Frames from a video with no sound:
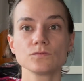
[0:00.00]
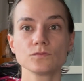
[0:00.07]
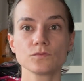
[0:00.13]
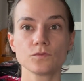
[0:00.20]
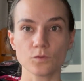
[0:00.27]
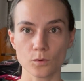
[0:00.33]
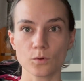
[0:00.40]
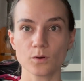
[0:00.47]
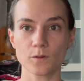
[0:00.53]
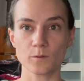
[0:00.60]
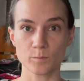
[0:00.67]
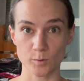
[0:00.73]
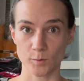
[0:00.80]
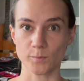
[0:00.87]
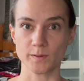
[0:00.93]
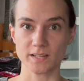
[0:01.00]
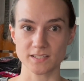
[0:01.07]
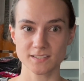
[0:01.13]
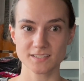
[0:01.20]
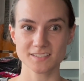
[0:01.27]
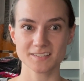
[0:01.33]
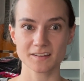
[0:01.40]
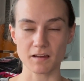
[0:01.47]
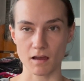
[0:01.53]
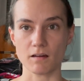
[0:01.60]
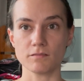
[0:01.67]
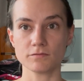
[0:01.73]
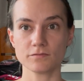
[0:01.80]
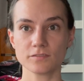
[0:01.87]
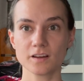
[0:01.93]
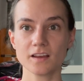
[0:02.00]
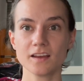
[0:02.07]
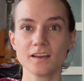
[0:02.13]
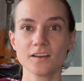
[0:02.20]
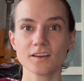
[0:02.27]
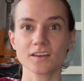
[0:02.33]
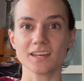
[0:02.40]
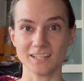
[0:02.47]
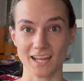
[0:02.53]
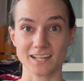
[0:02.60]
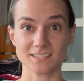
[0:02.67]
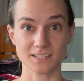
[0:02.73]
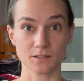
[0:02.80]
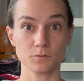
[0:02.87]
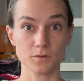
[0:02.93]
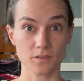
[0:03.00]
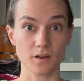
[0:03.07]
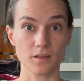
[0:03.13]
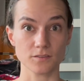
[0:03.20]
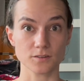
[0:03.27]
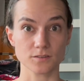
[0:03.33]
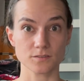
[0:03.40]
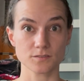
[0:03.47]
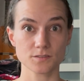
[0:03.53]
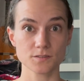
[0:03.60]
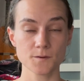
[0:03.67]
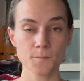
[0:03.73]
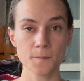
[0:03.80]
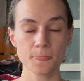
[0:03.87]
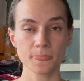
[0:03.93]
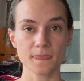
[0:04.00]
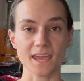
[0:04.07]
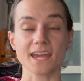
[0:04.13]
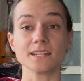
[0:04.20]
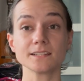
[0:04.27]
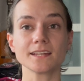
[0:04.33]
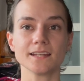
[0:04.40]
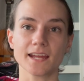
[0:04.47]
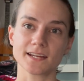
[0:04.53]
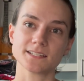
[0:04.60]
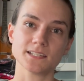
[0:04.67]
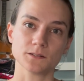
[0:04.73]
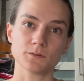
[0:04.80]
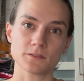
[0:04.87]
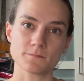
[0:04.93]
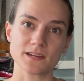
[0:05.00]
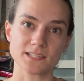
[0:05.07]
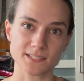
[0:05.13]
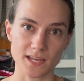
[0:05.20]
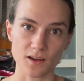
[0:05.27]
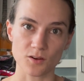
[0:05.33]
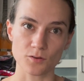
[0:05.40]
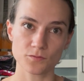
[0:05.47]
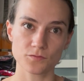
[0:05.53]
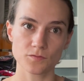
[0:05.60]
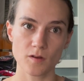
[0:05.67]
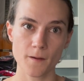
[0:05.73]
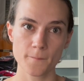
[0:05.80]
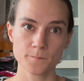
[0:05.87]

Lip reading: for the purpose of connecting with others and connecting with myself